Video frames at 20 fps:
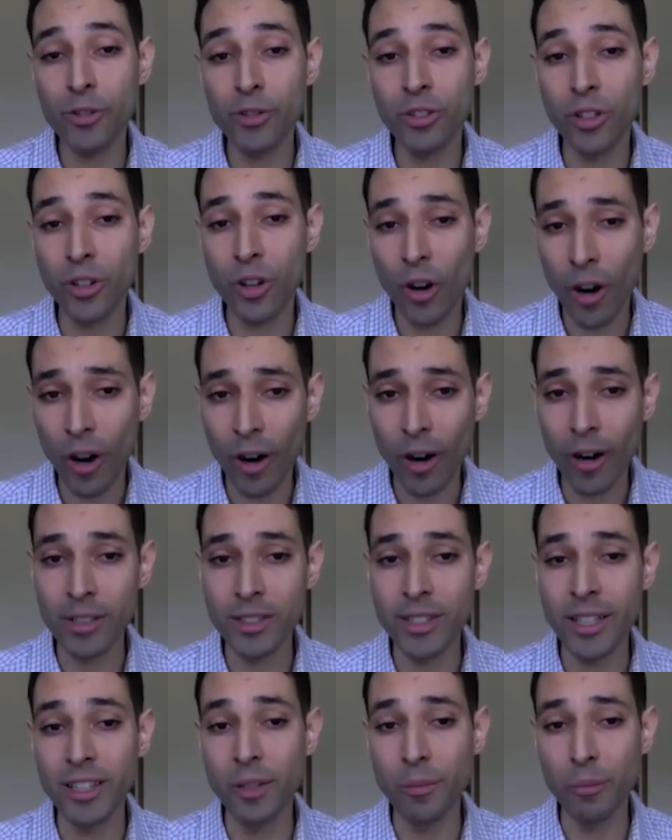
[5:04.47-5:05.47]
in the
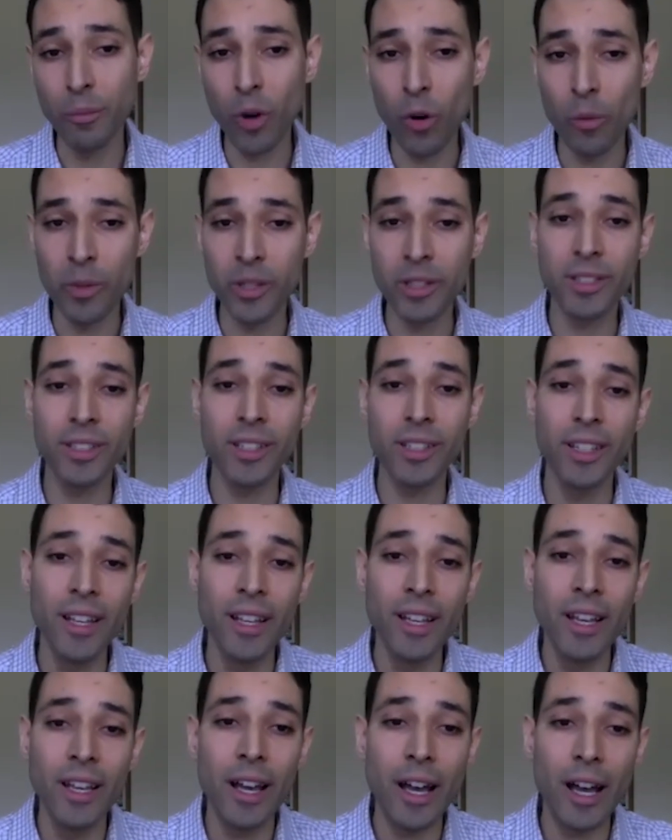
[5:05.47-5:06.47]
cards at the moment.
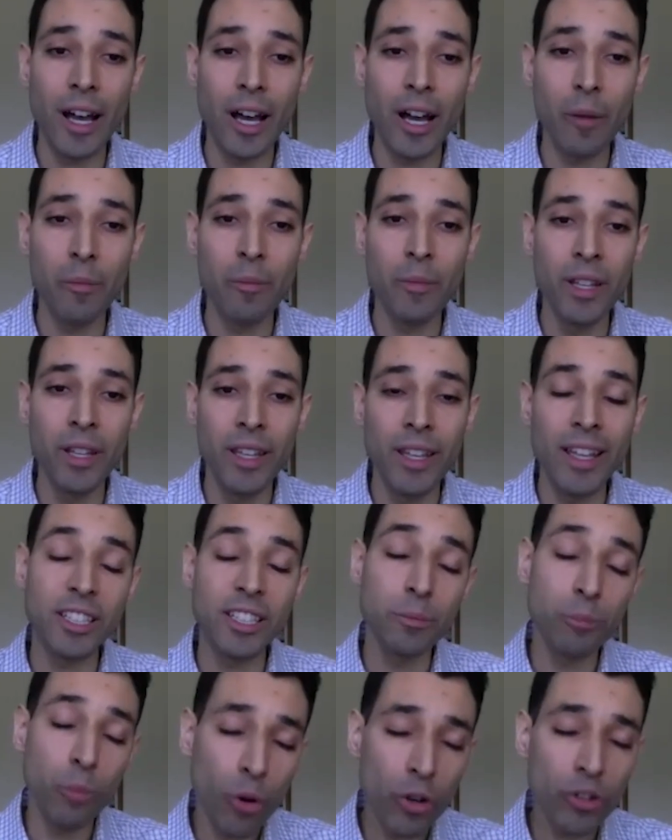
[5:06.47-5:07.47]
It's
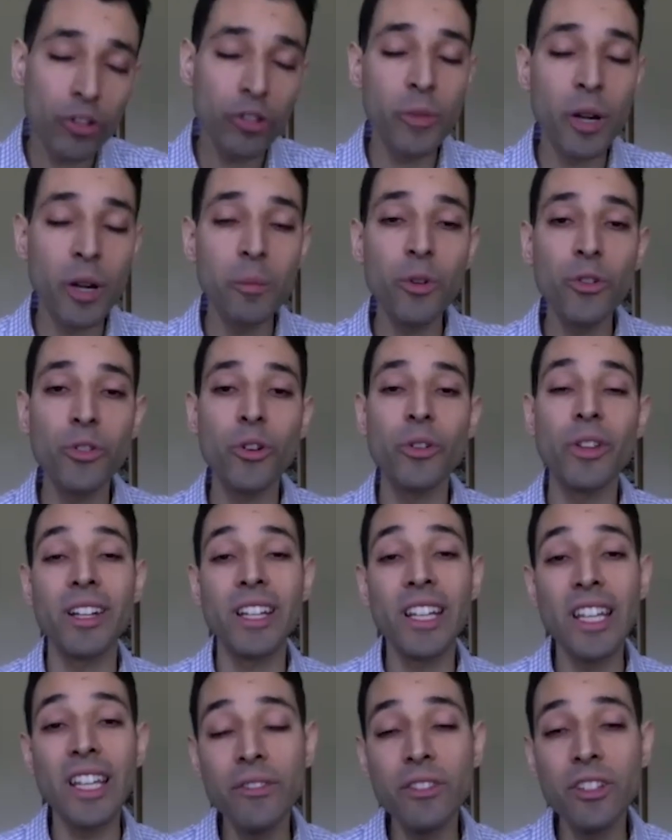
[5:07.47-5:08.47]
important to remember, though, that
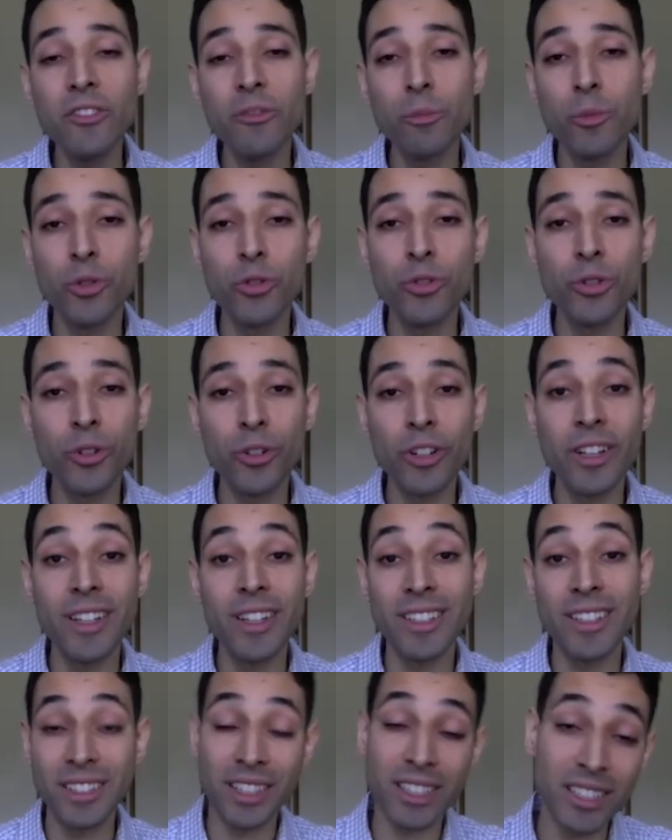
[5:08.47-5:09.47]
even if Moderna
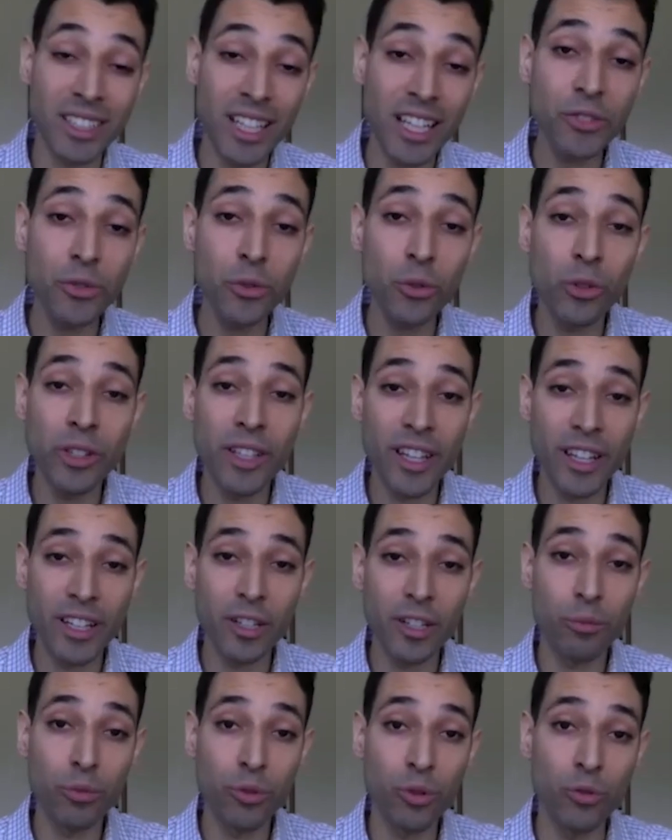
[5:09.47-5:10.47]
is successful in getting
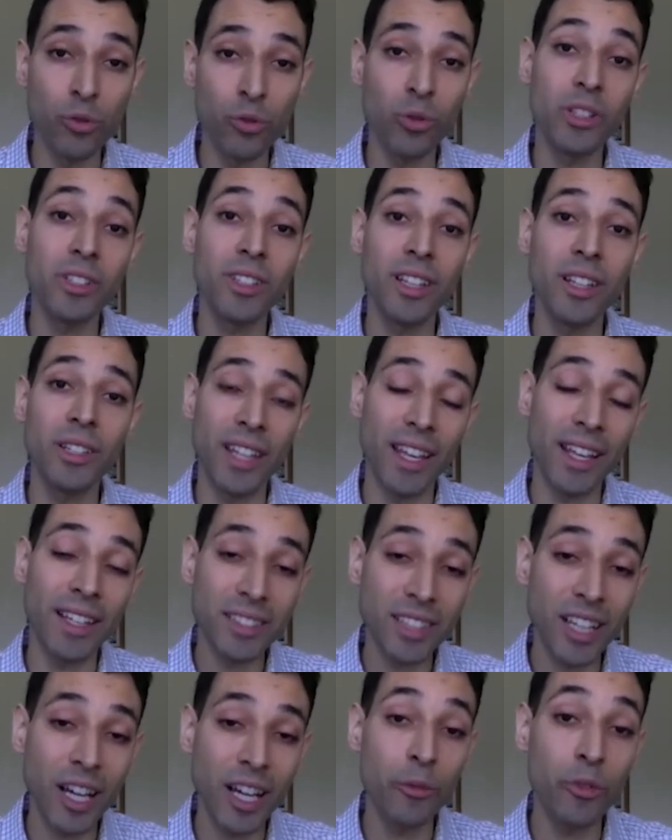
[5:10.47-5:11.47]
approval, it takes
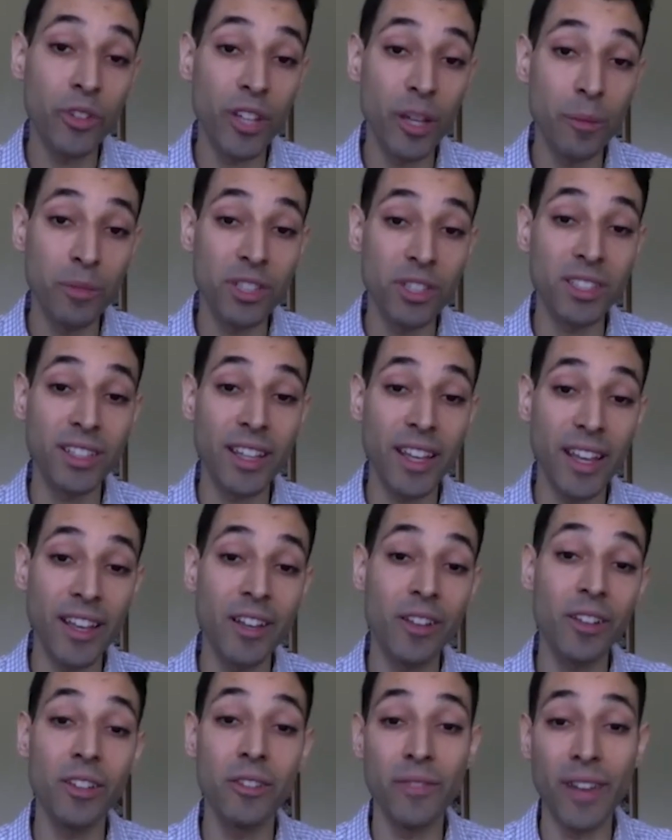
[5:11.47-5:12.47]
time for them to
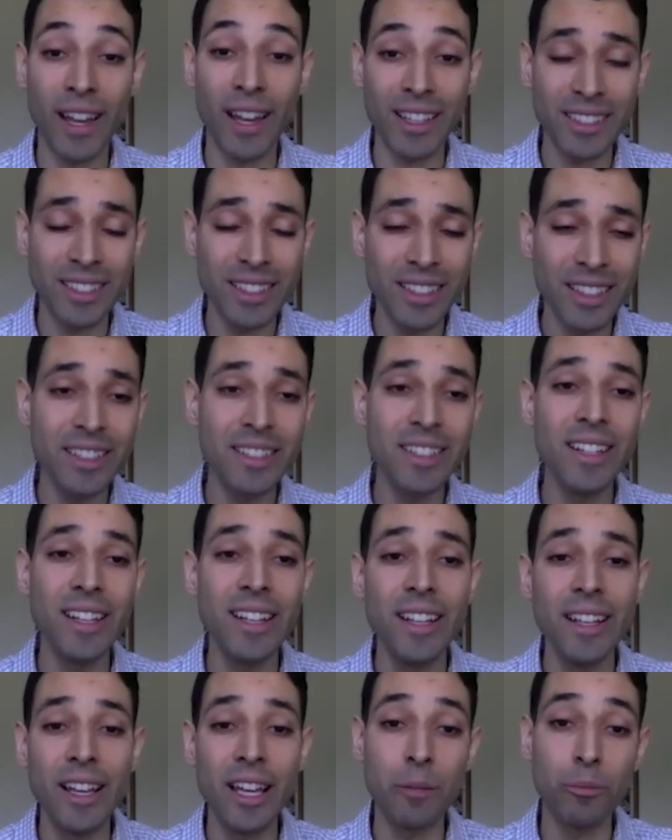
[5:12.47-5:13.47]
scale the vaccine
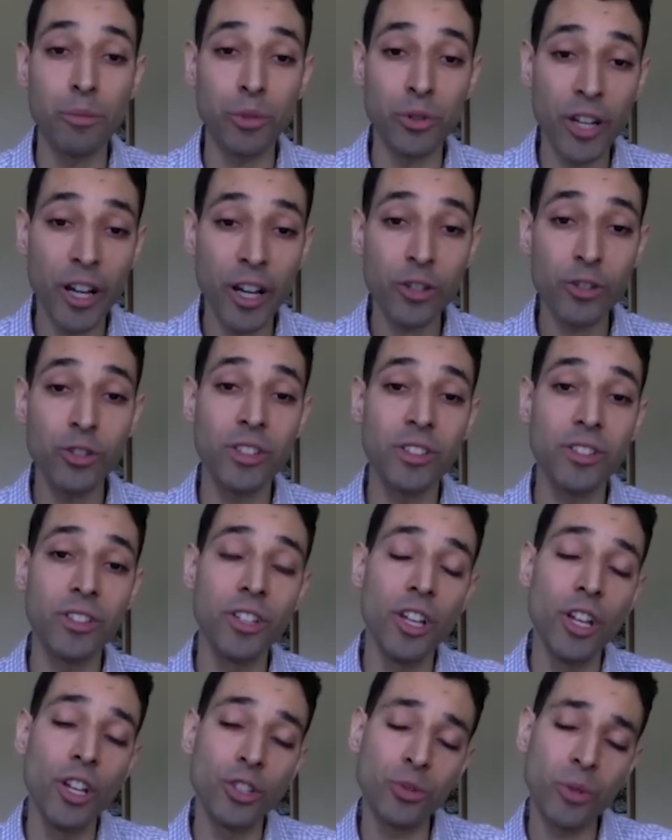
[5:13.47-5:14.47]
and production.
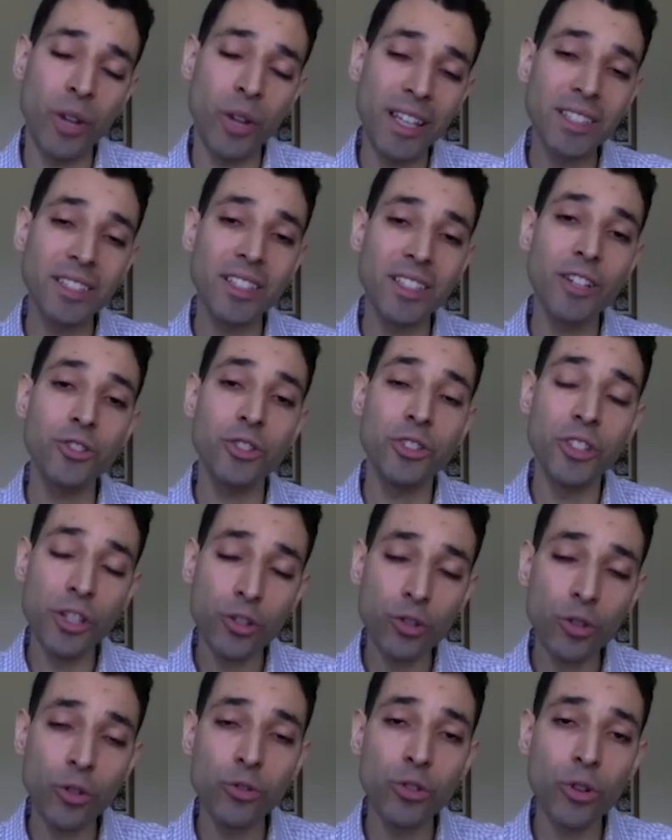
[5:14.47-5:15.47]
So as such,
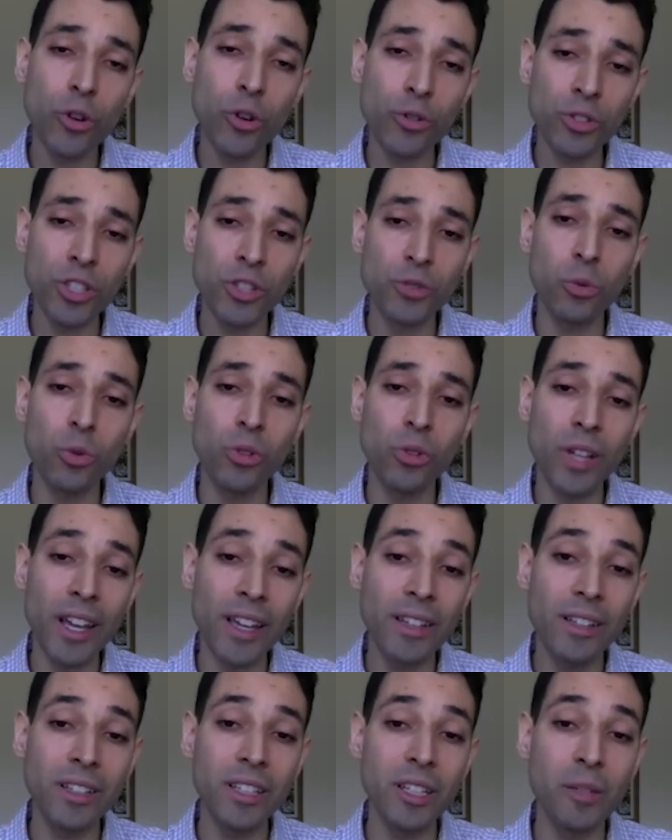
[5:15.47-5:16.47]
initial doses will
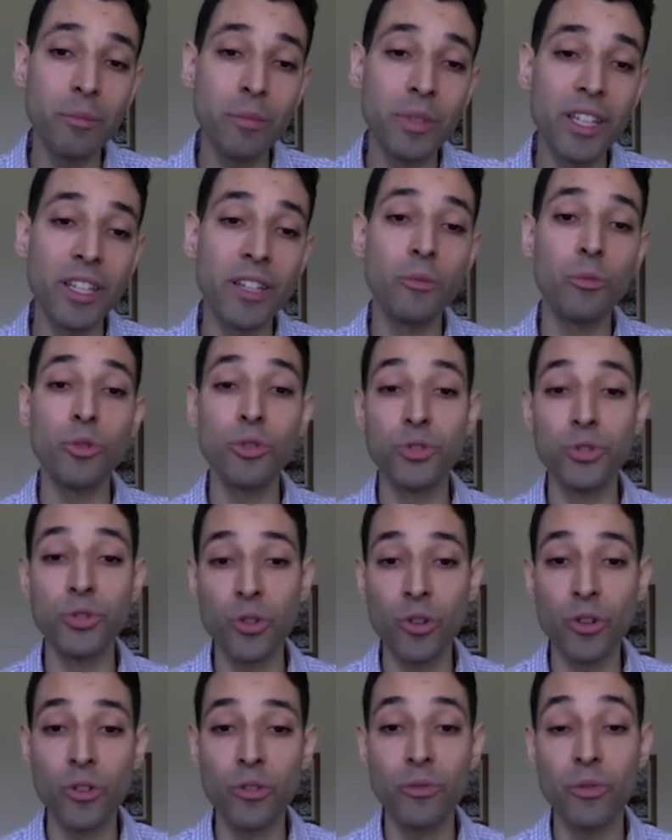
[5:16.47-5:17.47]
likely be
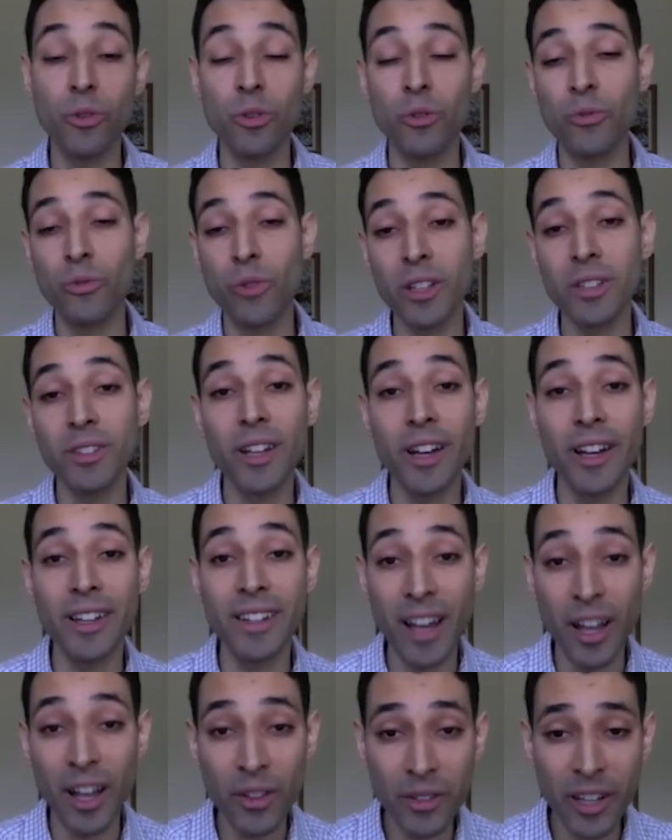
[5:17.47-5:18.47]
reserved for frontline
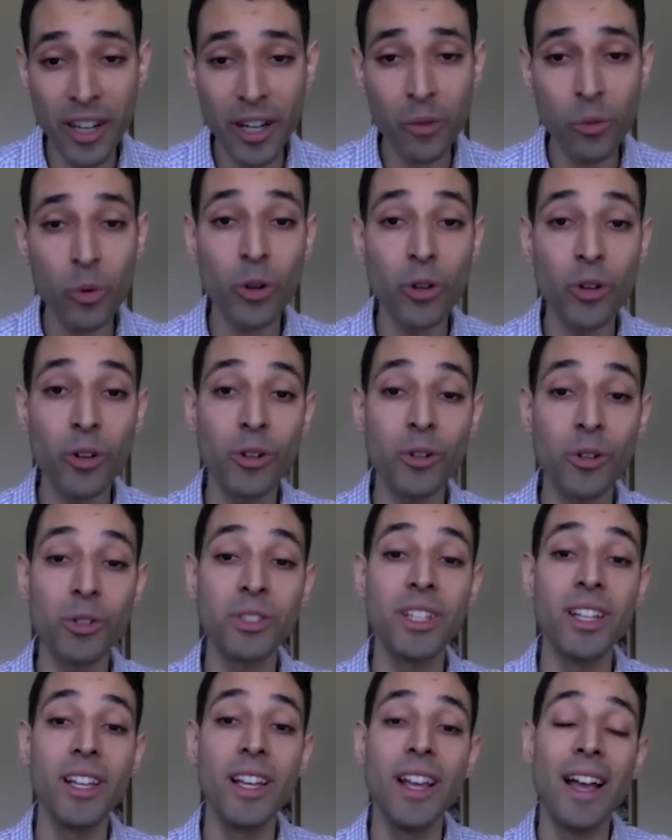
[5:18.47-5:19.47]
healthcare workers,
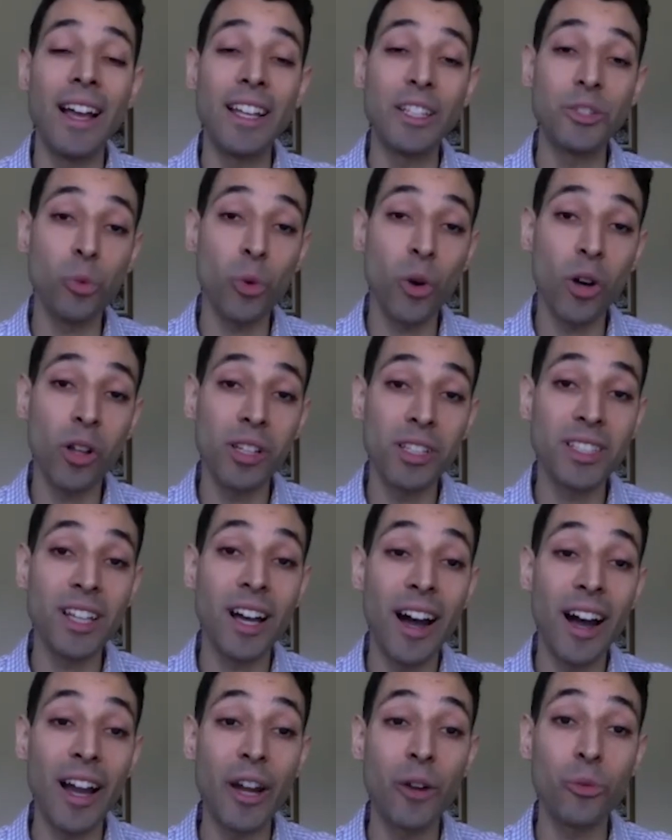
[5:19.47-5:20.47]
as well as
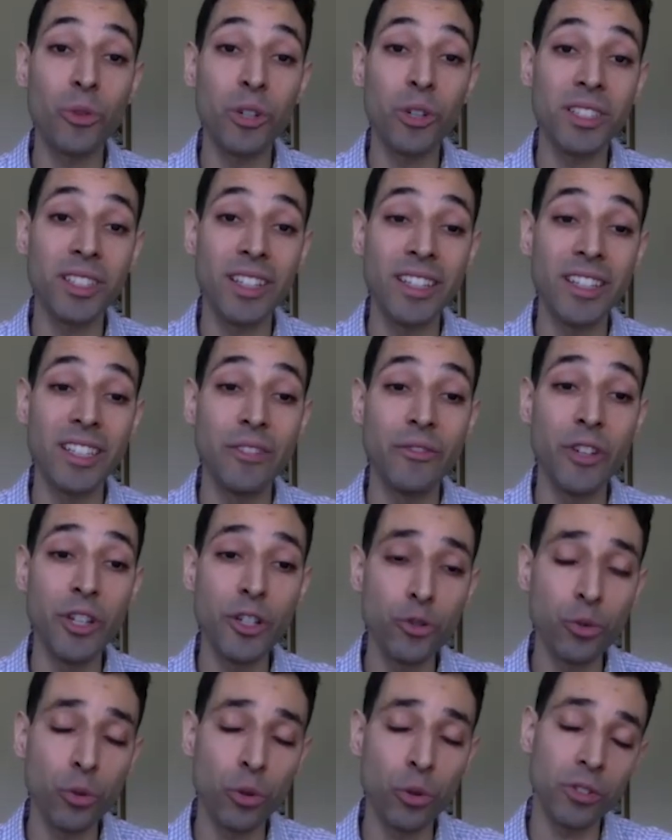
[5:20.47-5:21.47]
high-risk
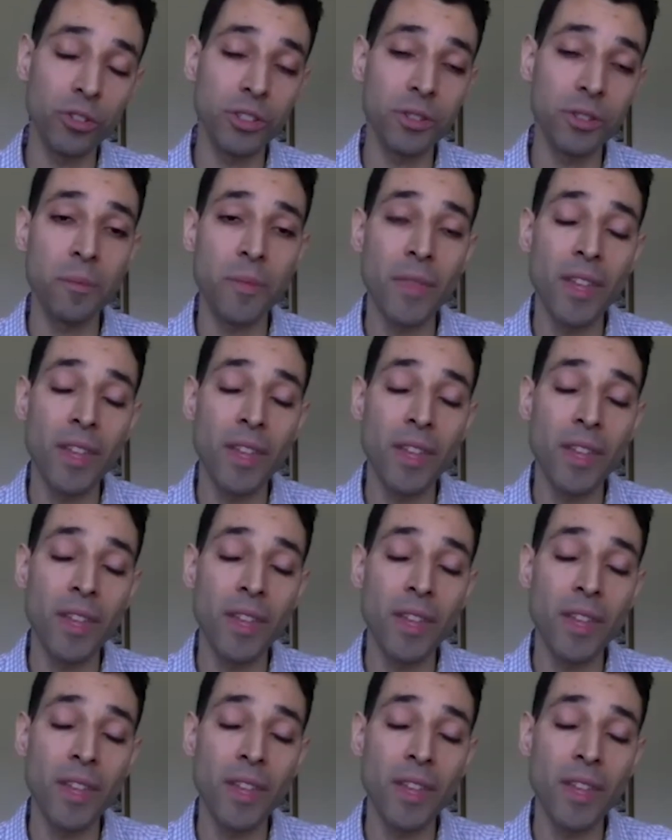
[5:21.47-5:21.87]
individuals.